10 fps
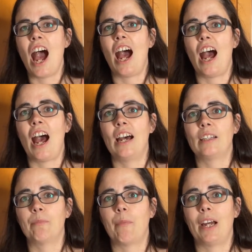
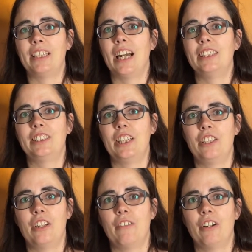and my
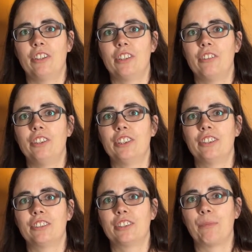19-year-old, who doesn't like